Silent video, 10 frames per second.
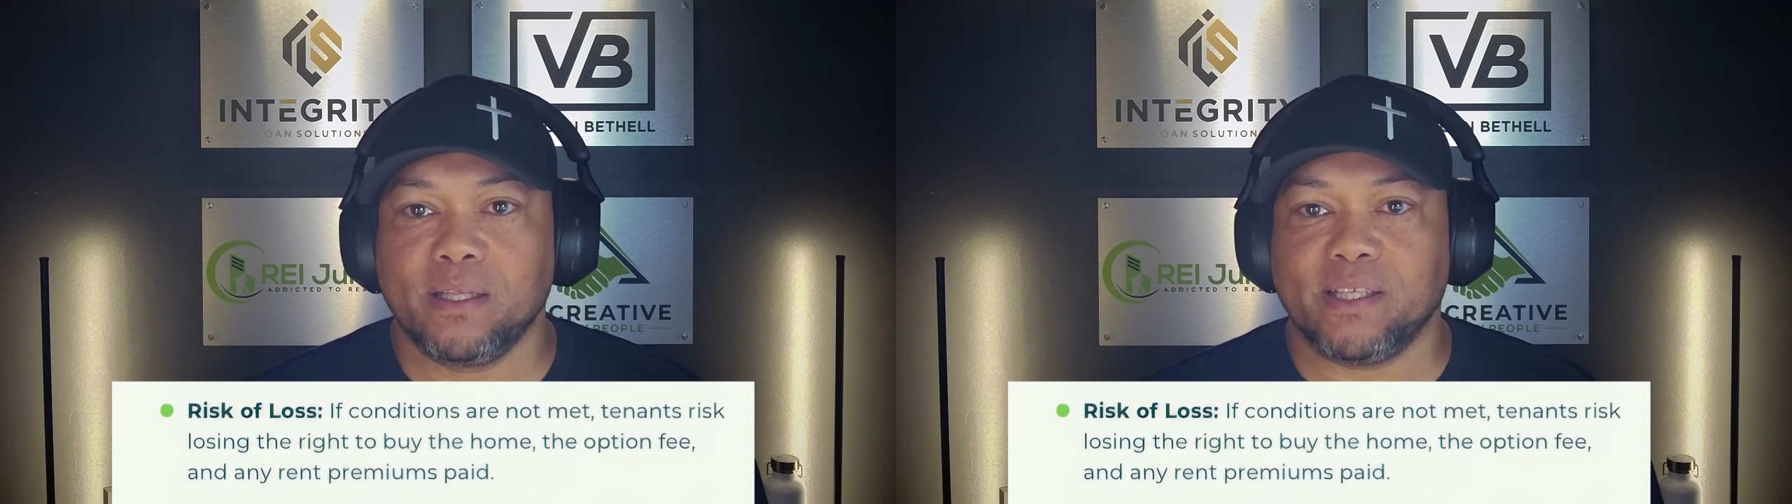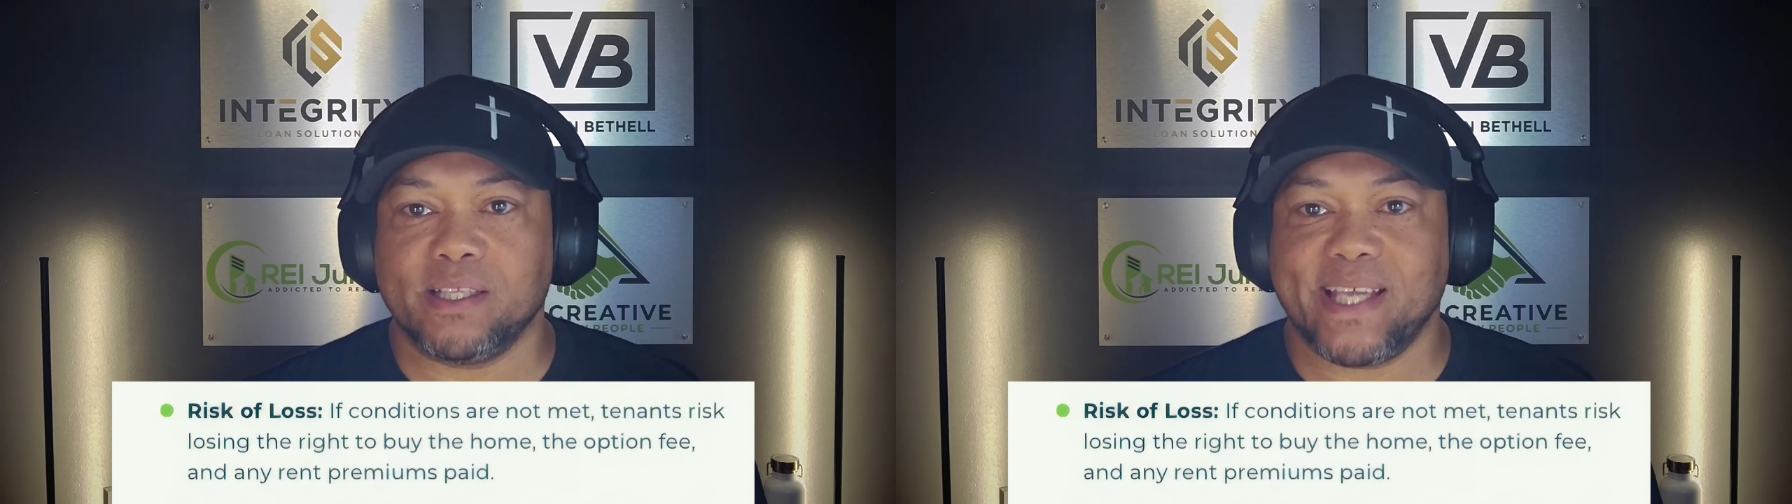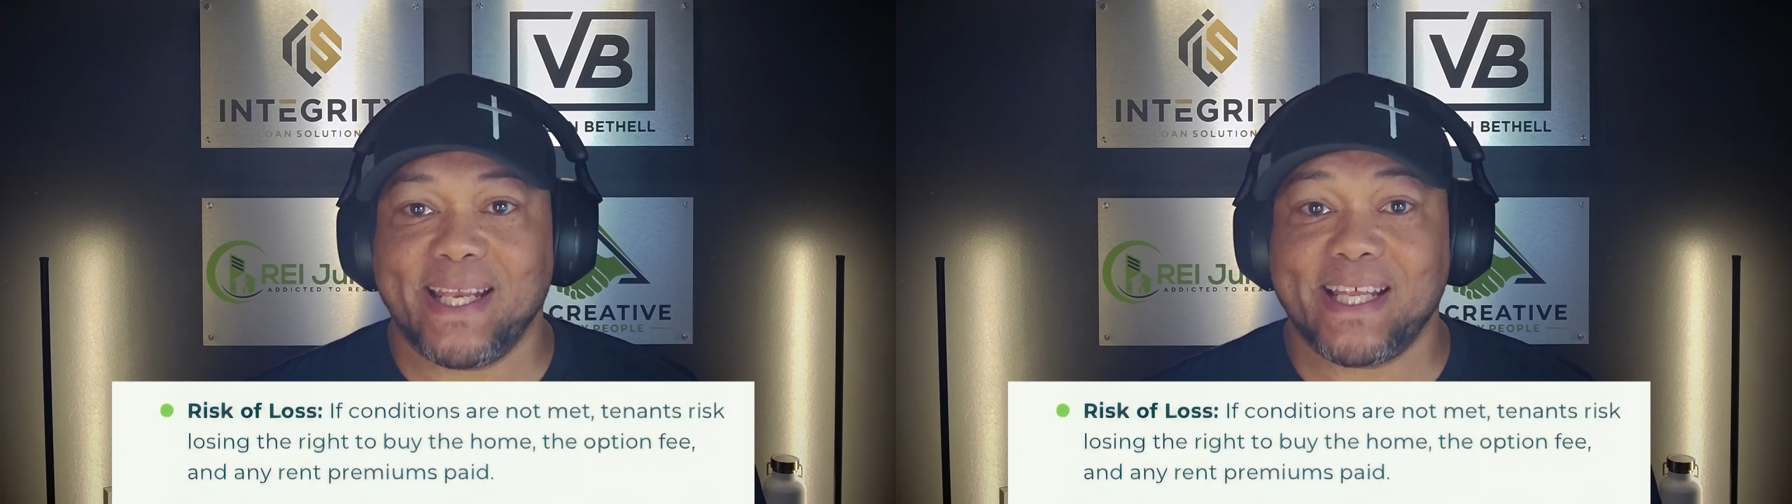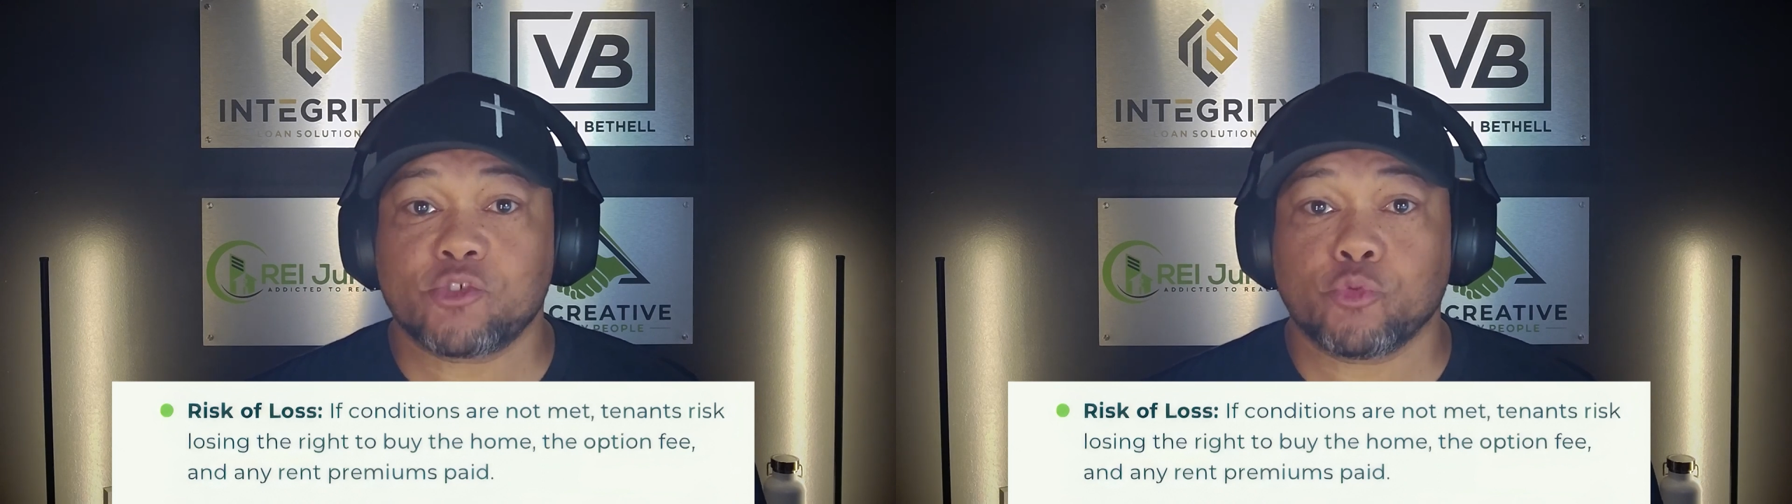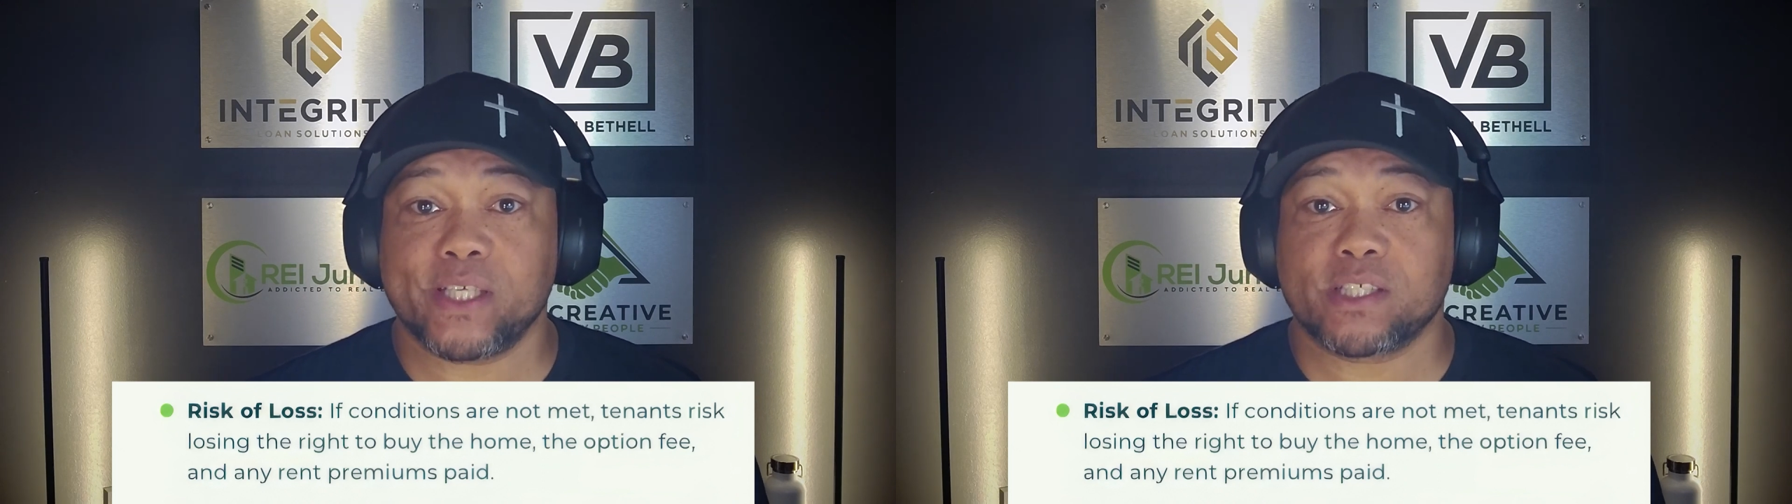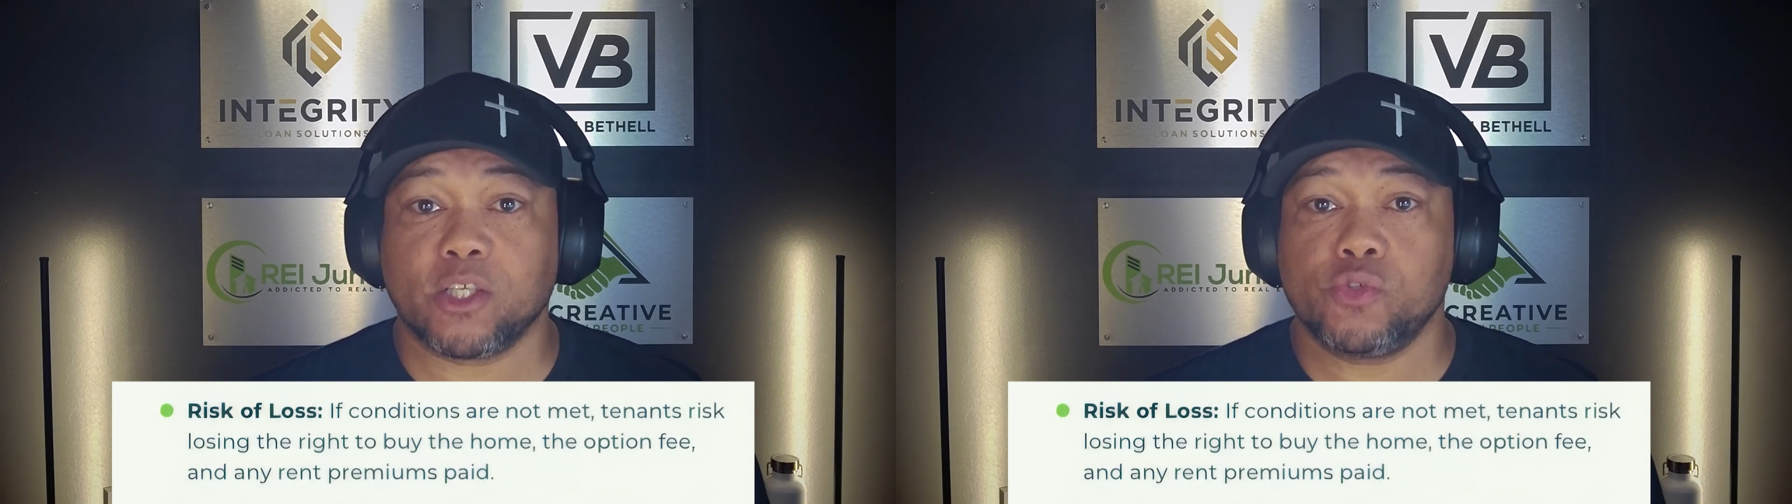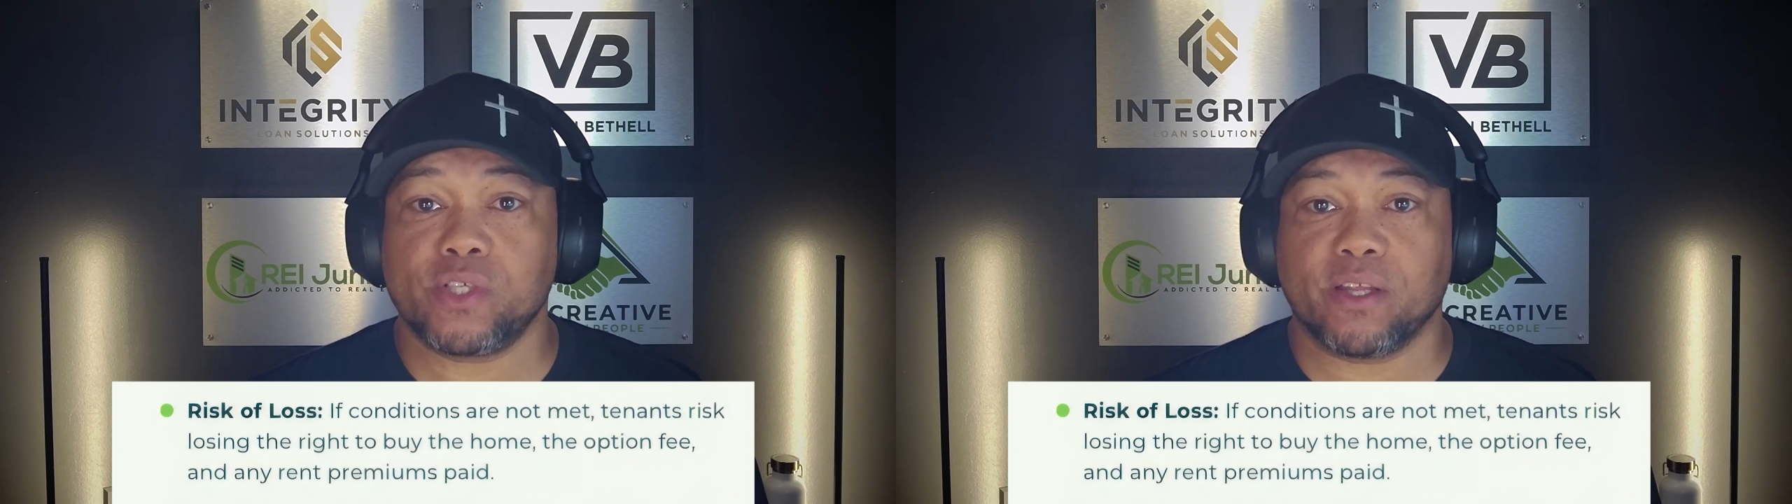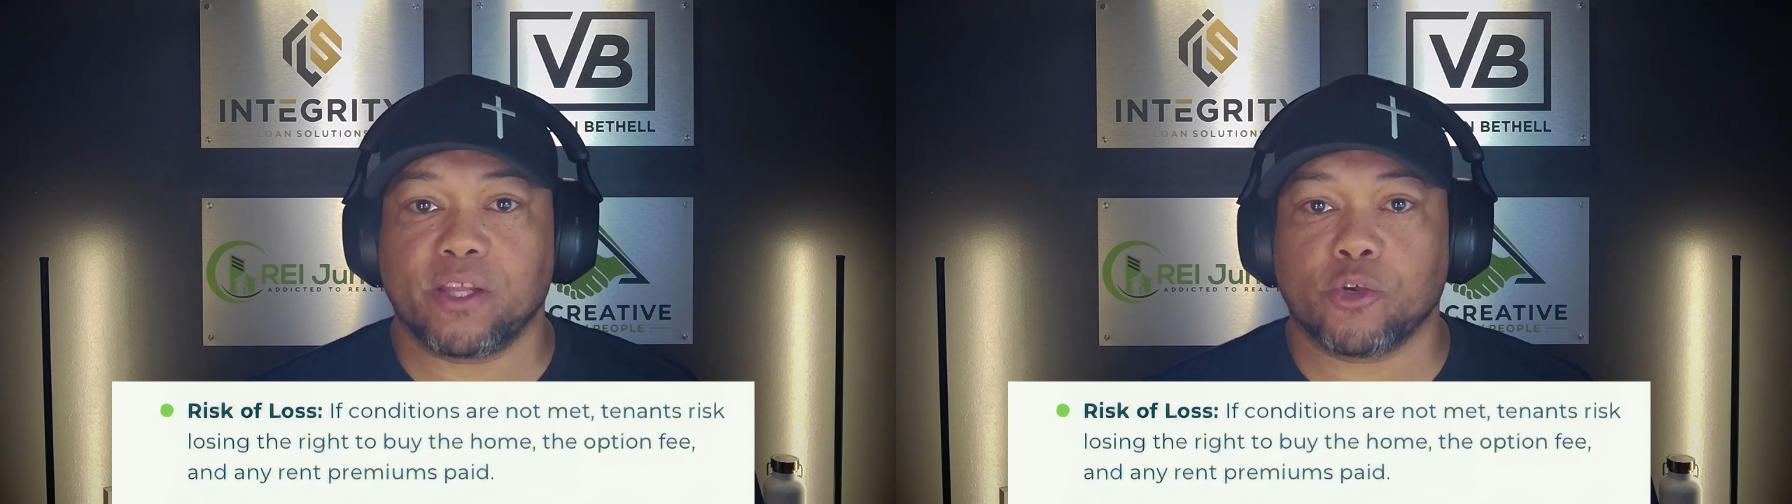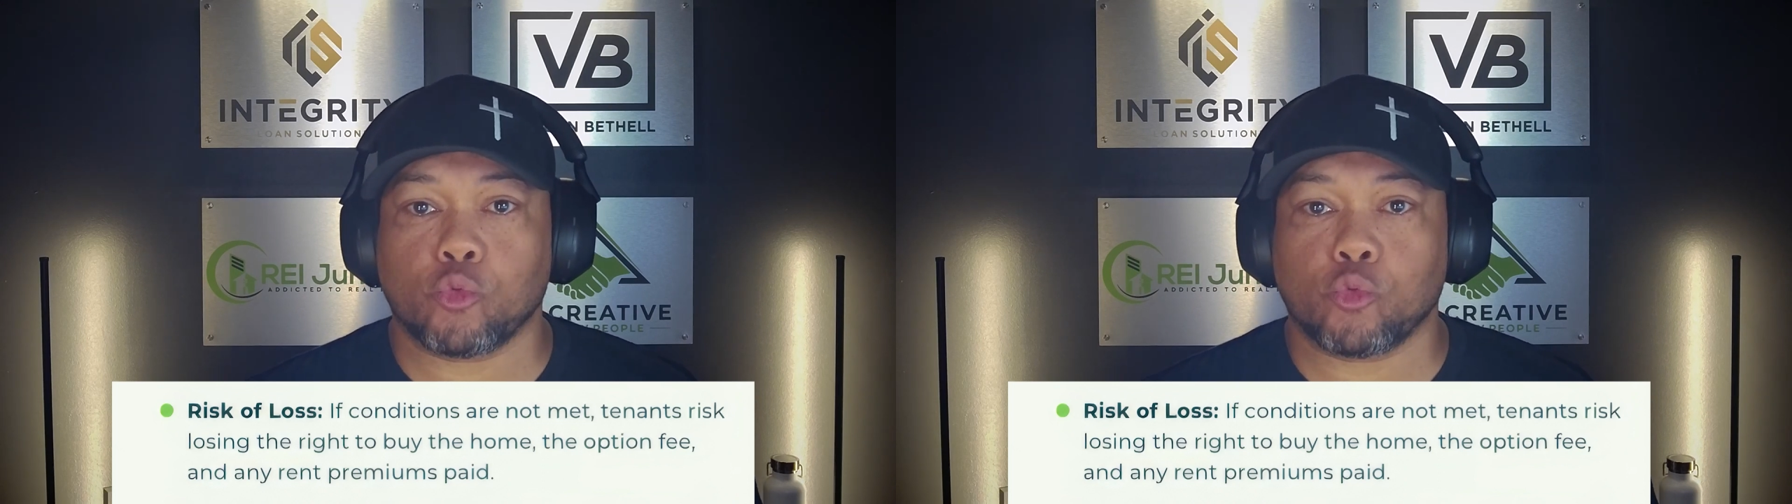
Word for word: the tenants risk losing their